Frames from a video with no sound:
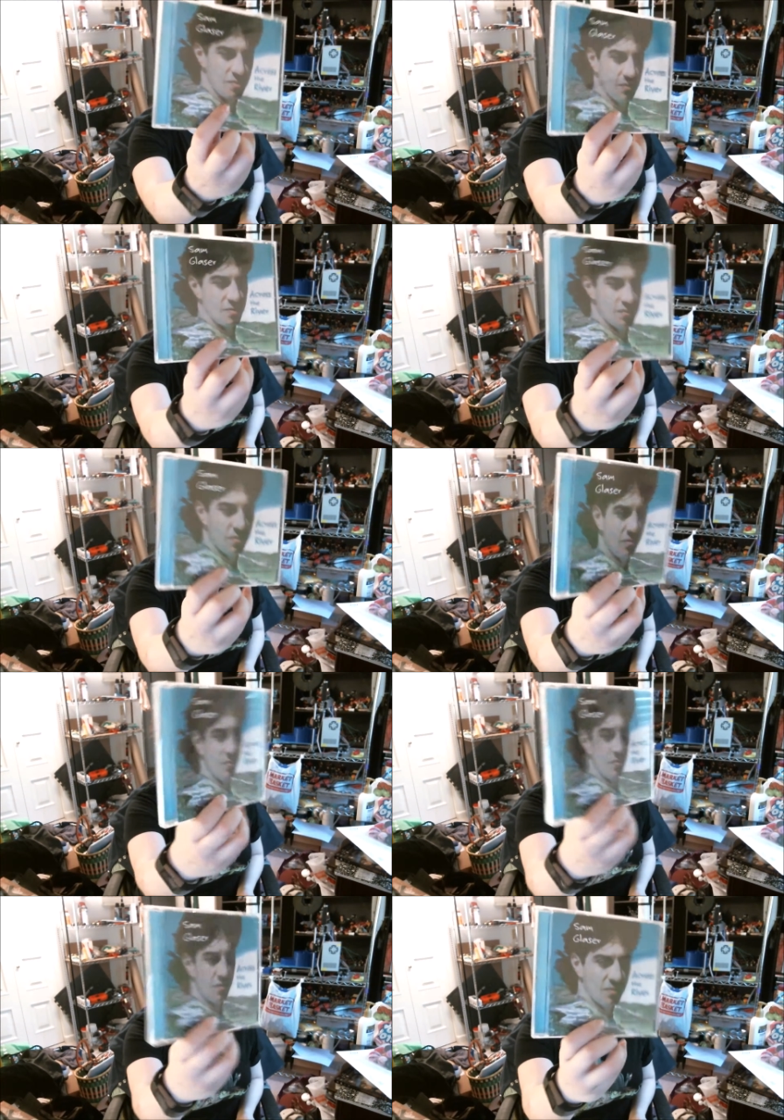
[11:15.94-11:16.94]
because I got
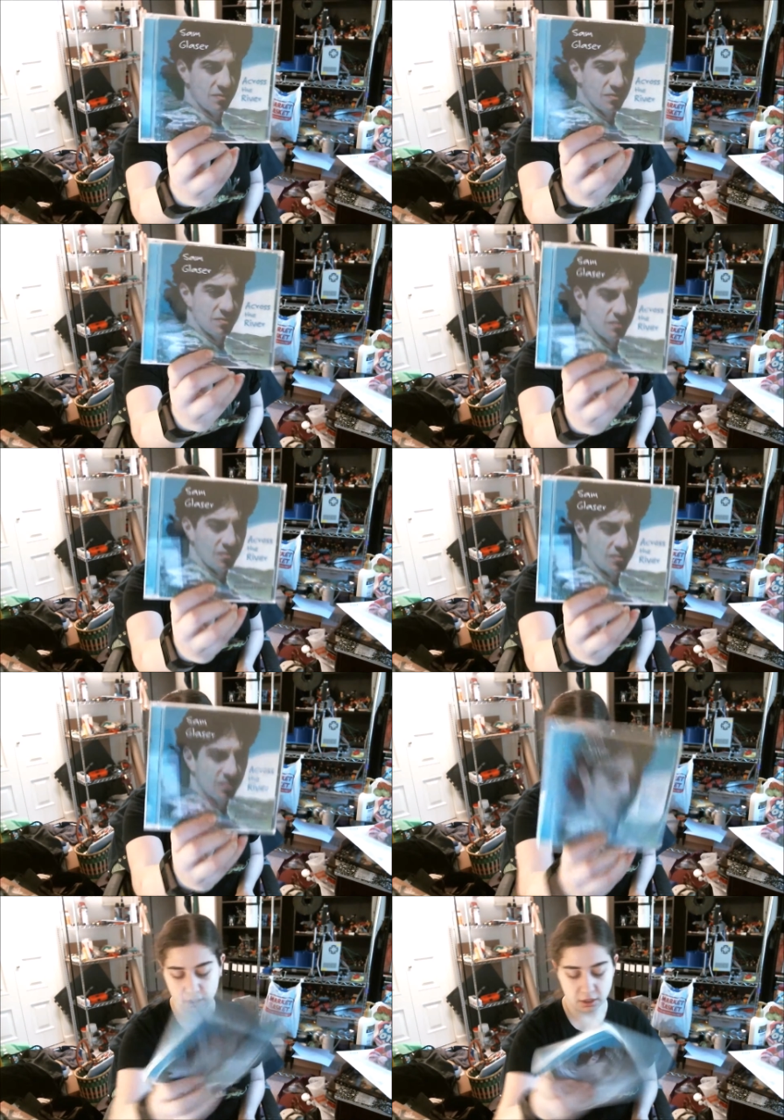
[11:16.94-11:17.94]
a bunch of them
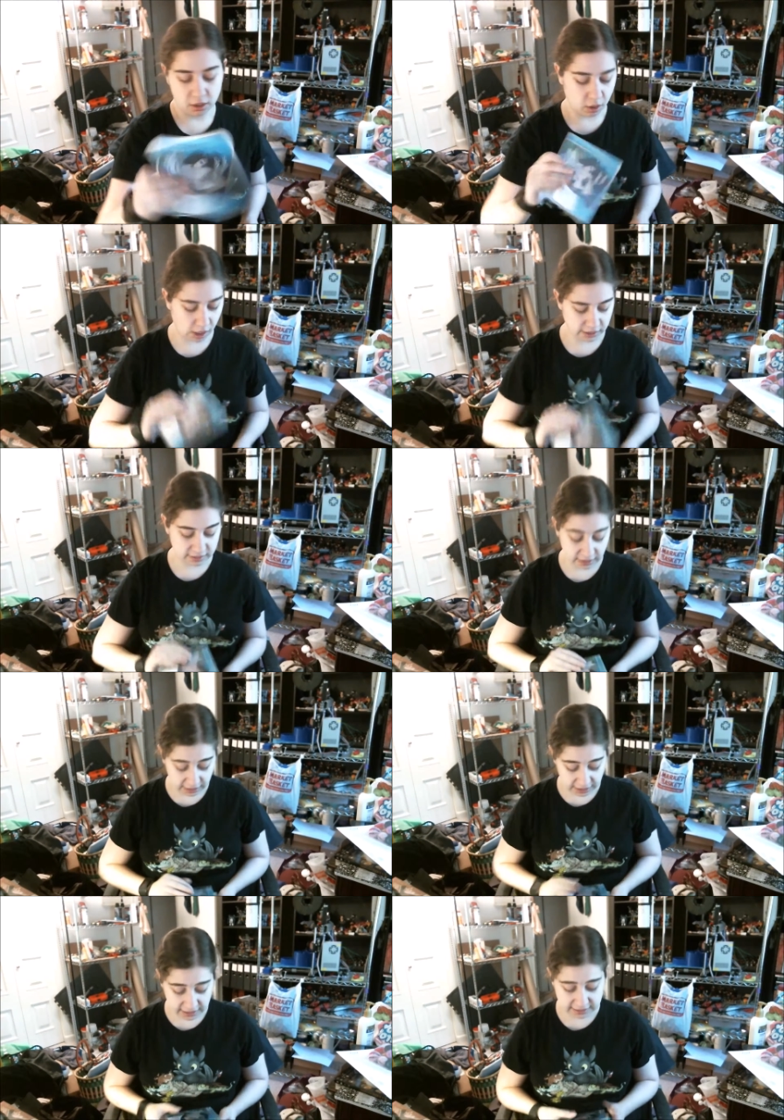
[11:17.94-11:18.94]
on
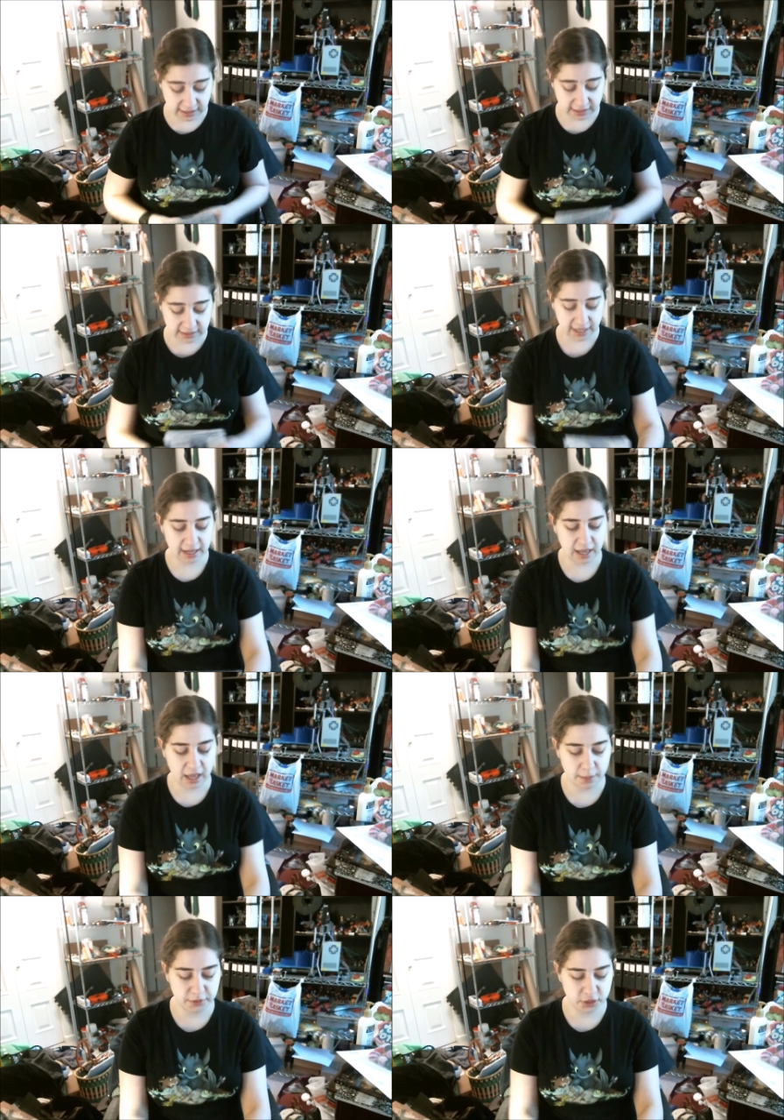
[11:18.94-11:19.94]
Sunday. Because Sunday,
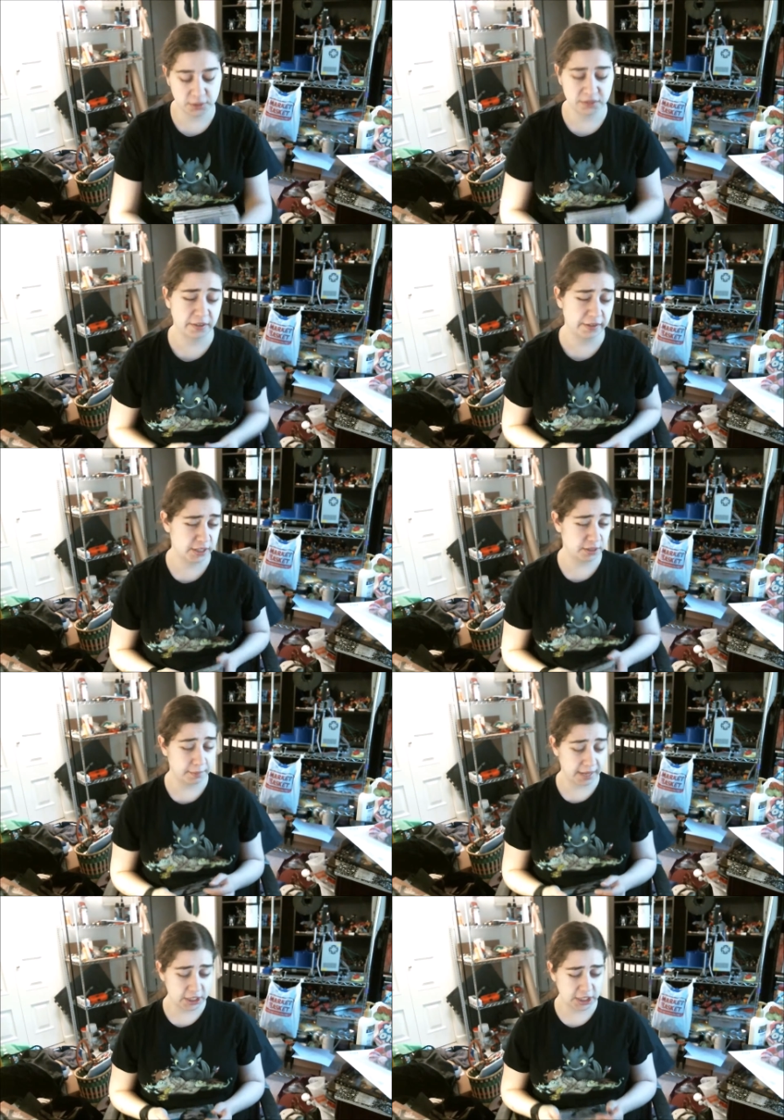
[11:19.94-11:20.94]
the Jewish Federation in
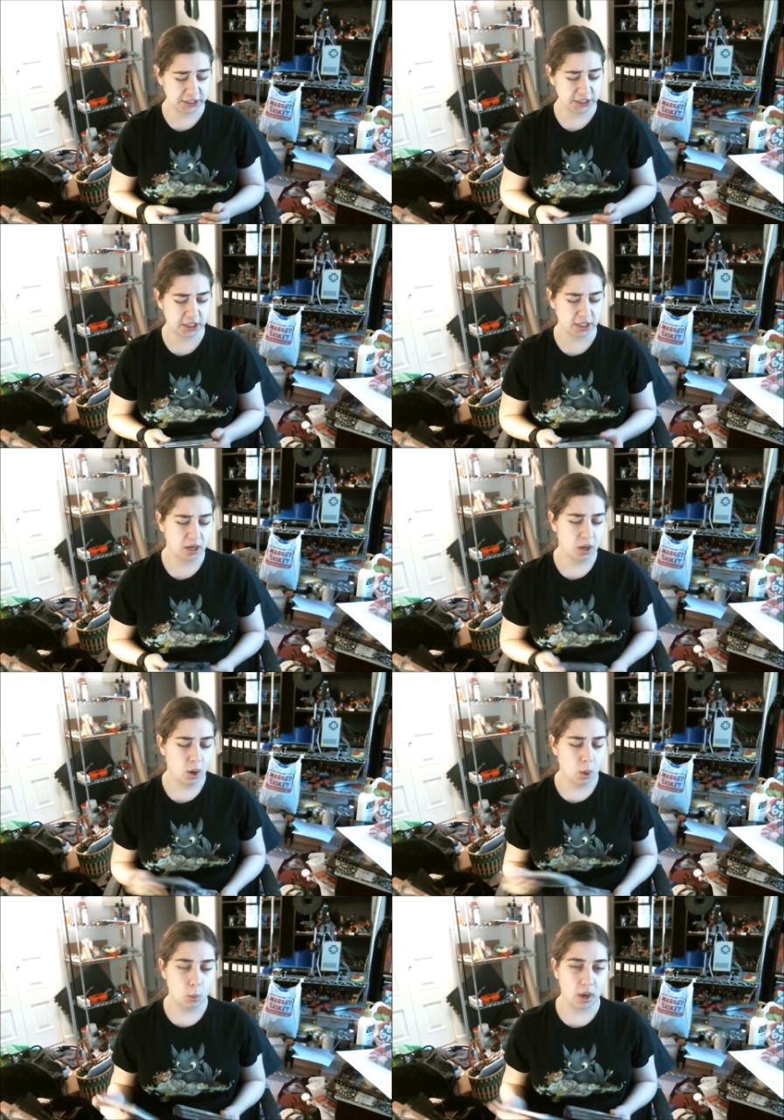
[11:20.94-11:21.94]
Manchester
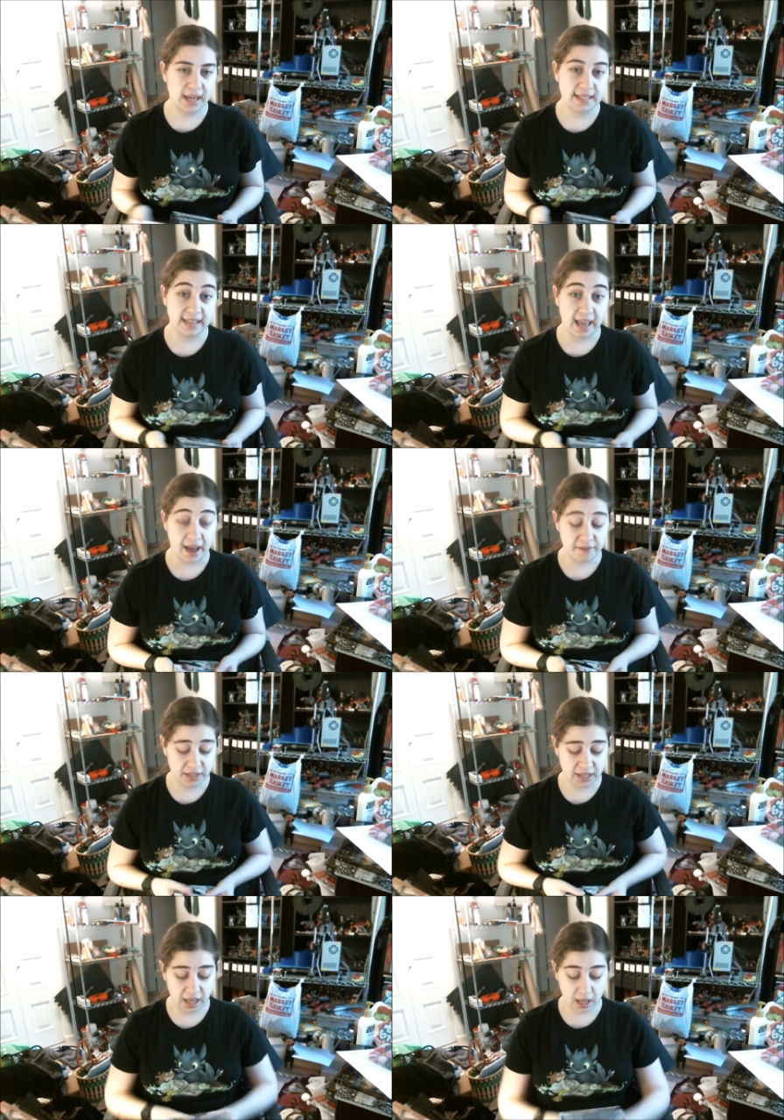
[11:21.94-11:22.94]
was
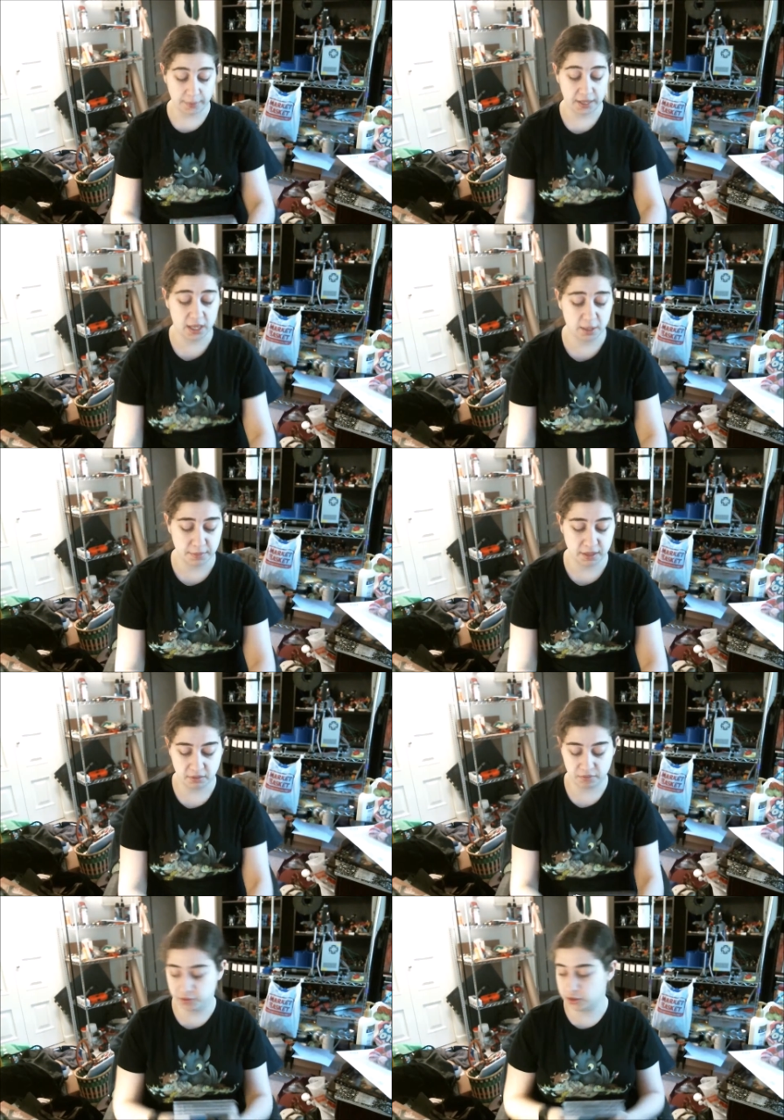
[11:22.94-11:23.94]
having him
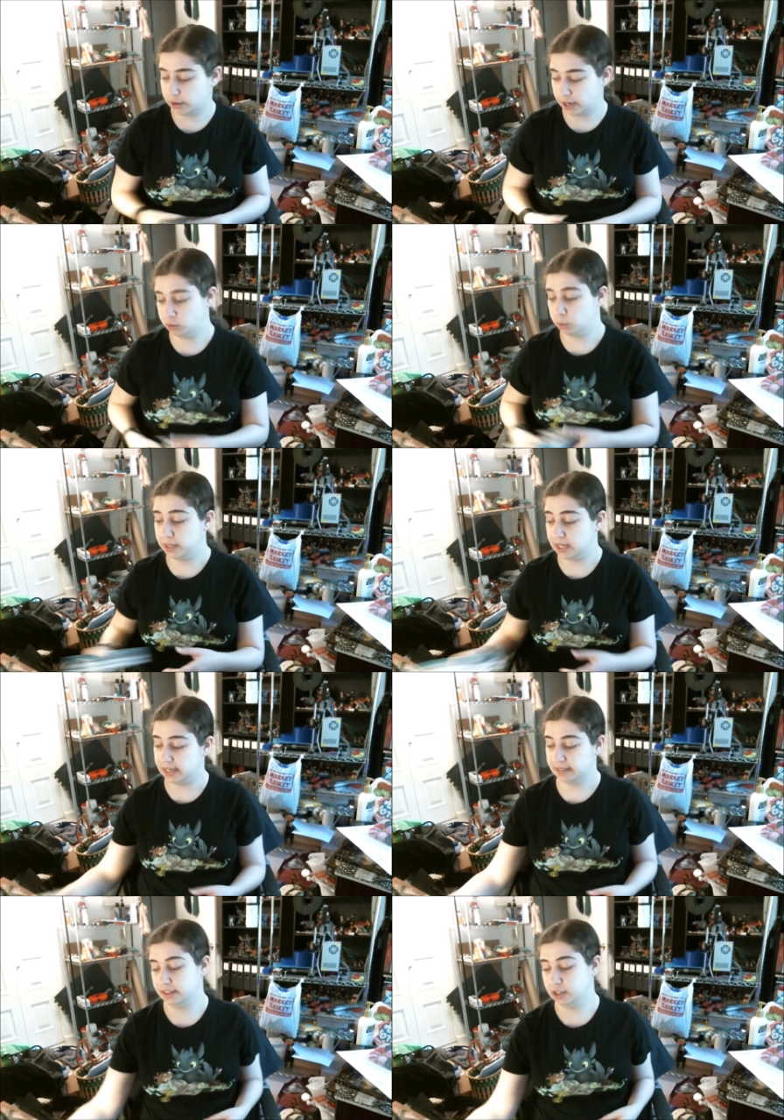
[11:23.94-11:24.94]
for their annual
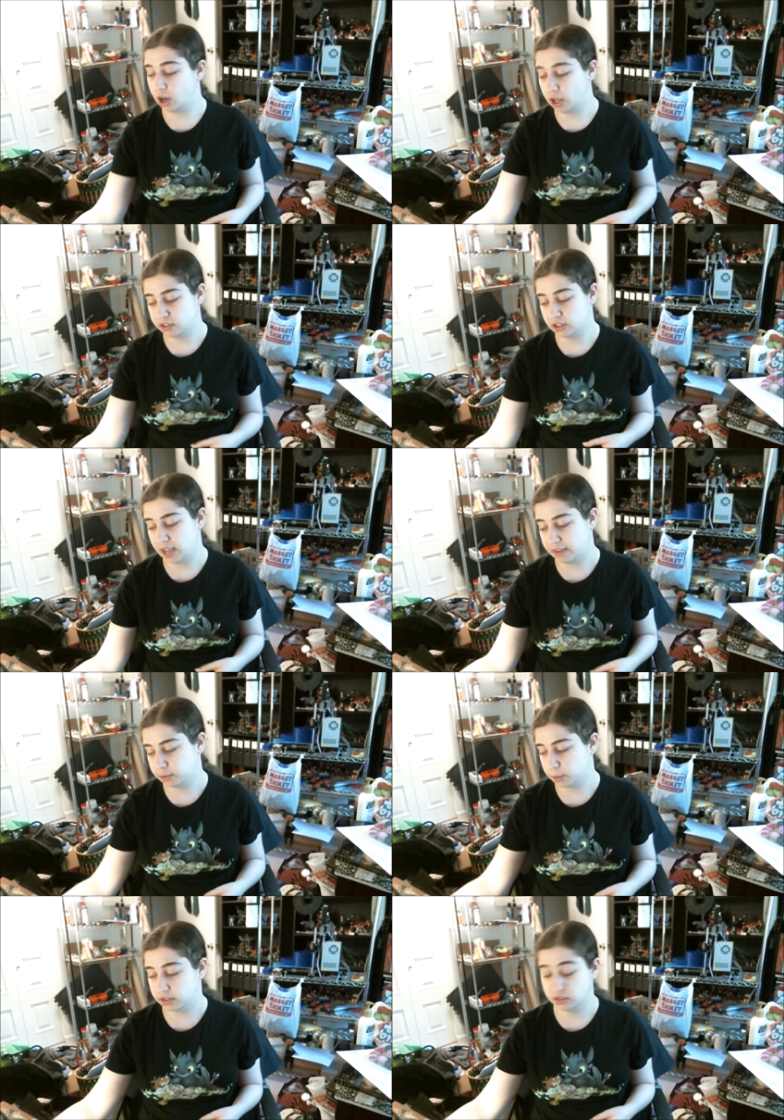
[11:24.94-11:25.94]
meeting as like a concert
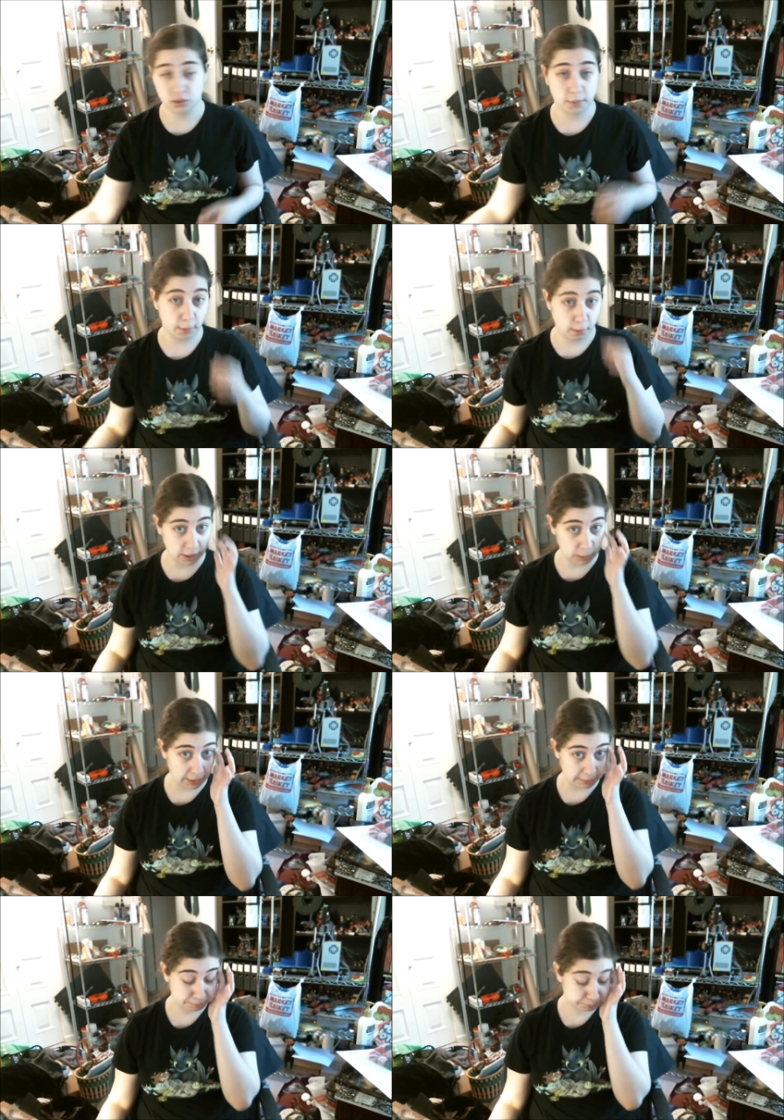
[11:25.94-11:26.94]
afterwards, and so my mom and I
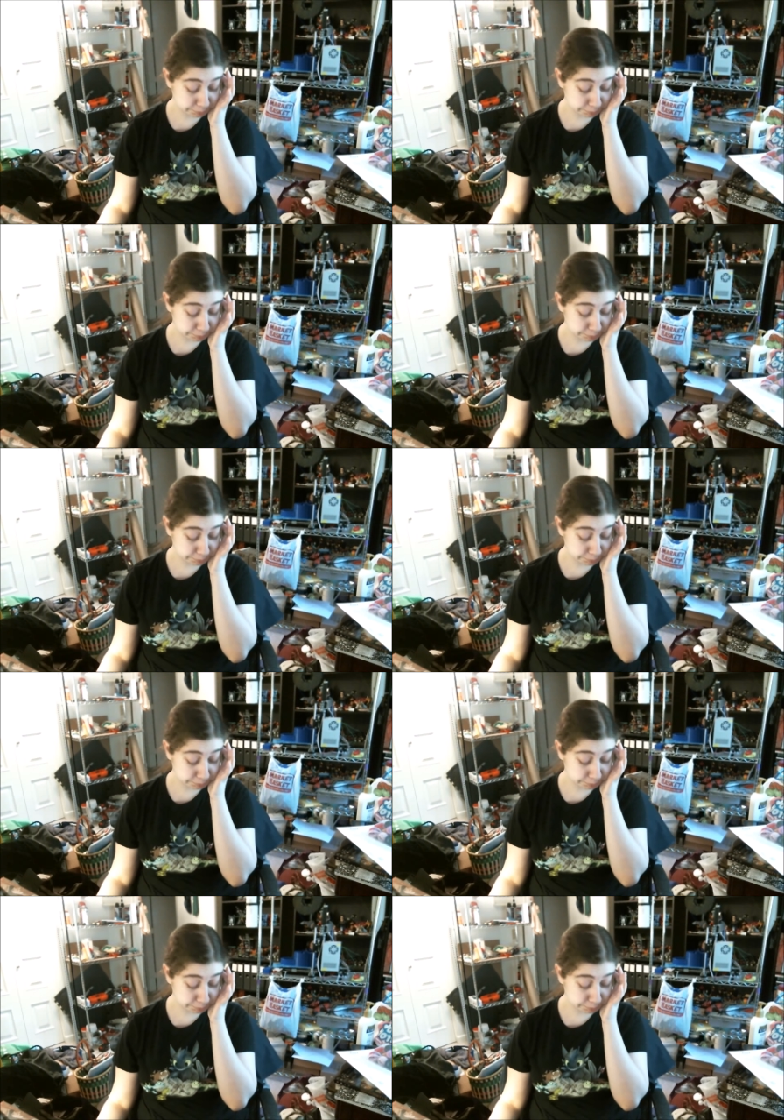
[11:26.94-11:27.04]
went.